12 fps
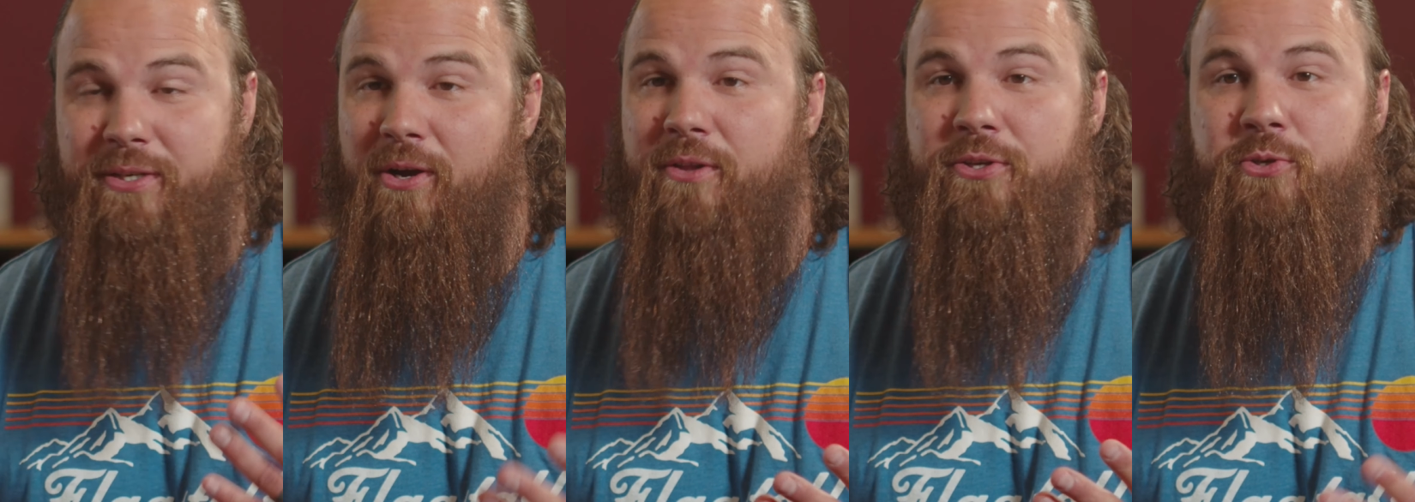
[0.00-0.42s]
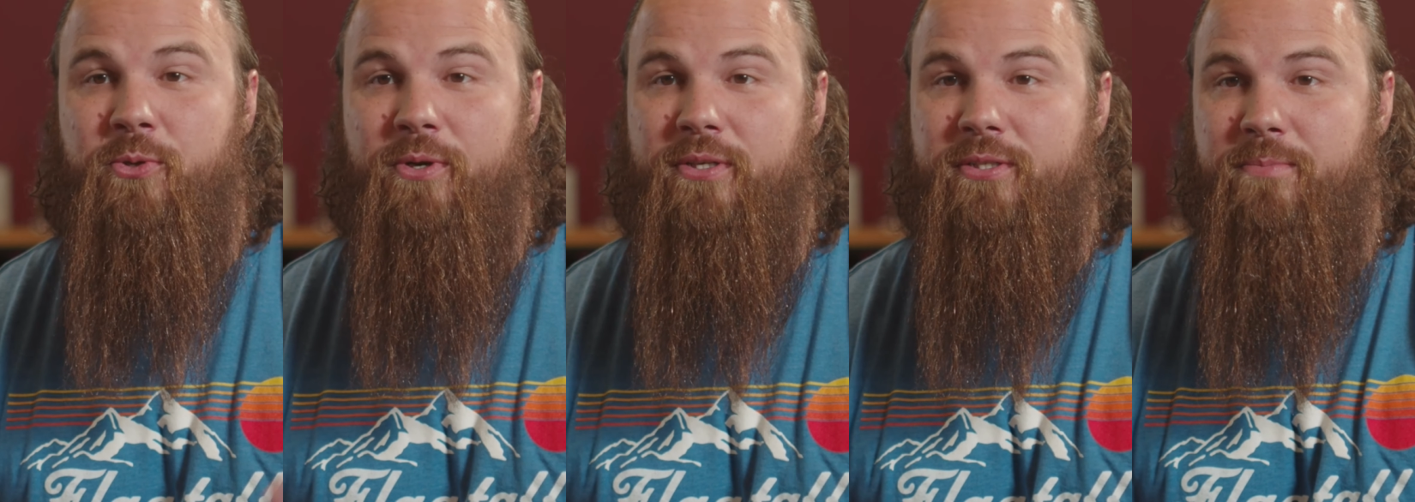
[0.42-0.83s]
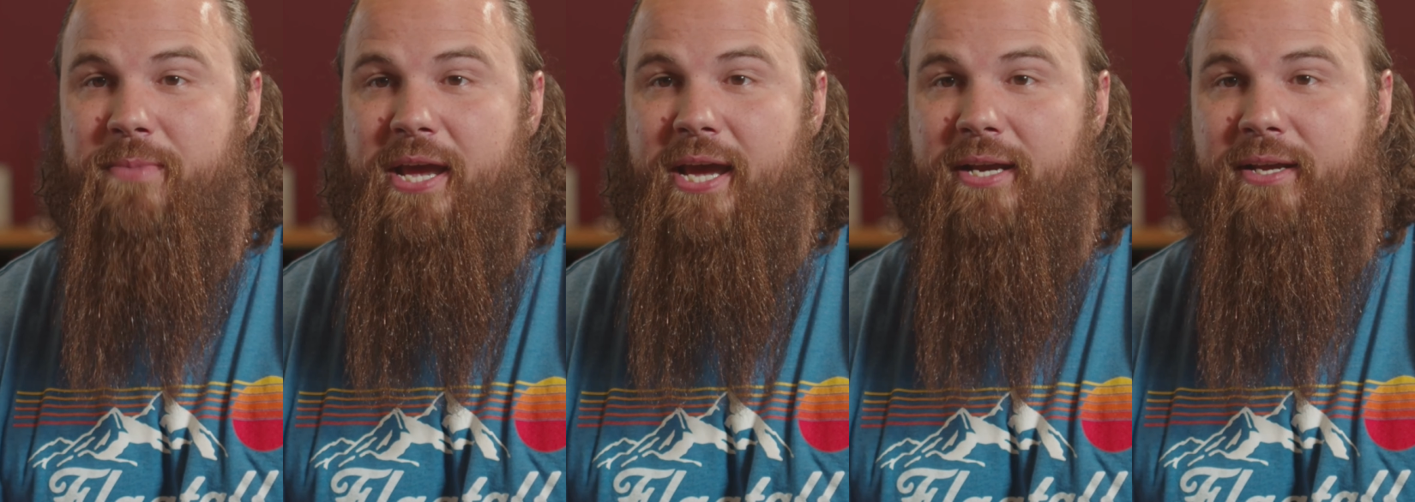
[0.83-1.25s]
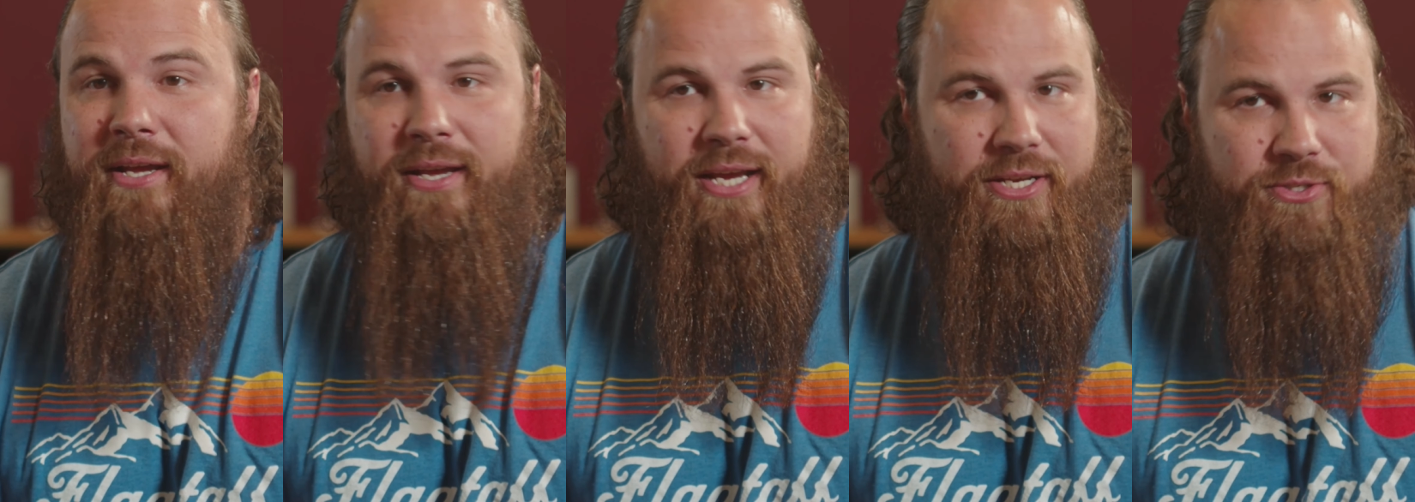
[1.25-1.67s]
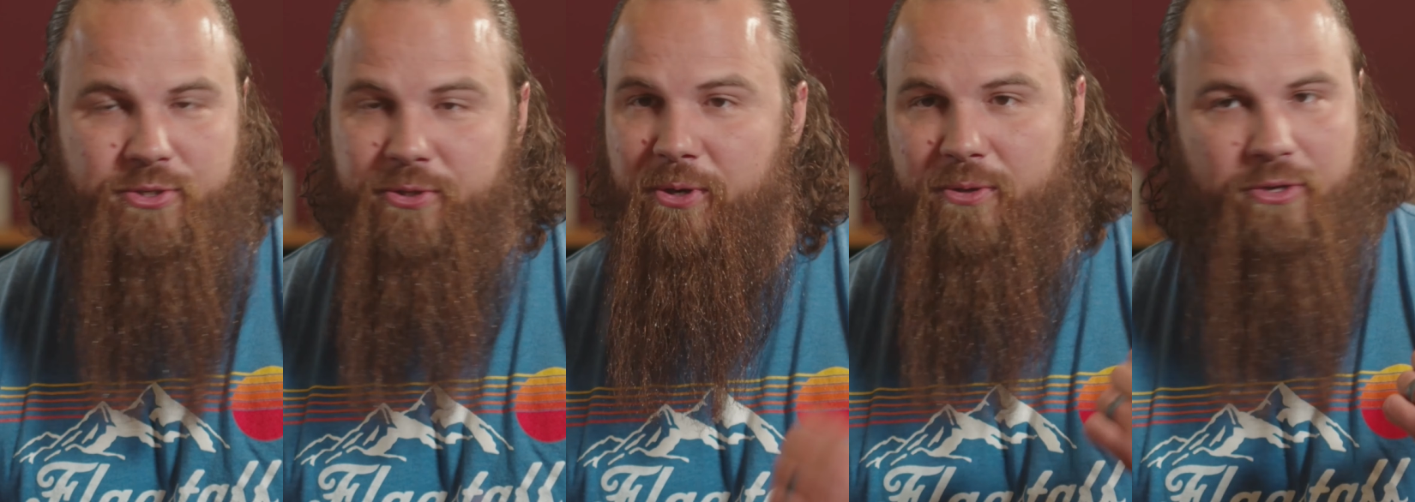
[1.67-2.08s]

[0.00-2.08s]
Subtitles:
see all the tourism back. As you know,